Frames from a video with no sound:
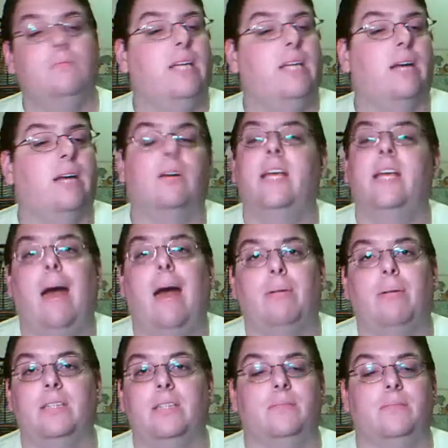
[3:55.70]
Get rid of
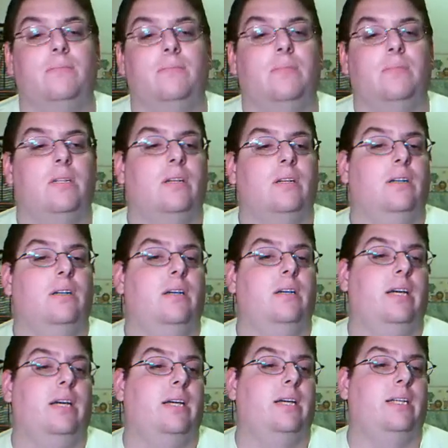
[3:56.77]
capitalism.
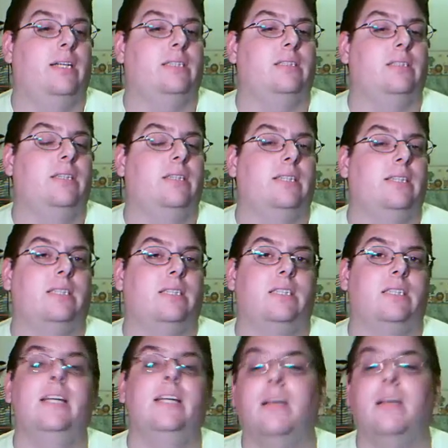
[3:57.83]
It's
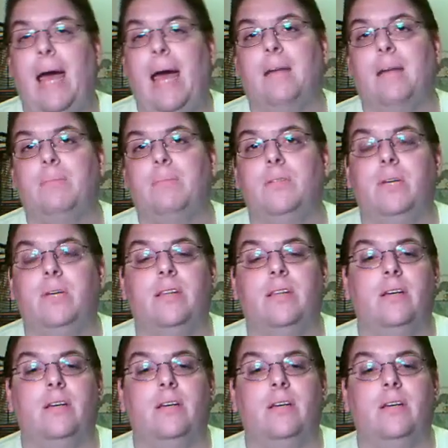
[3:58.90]
incompatible with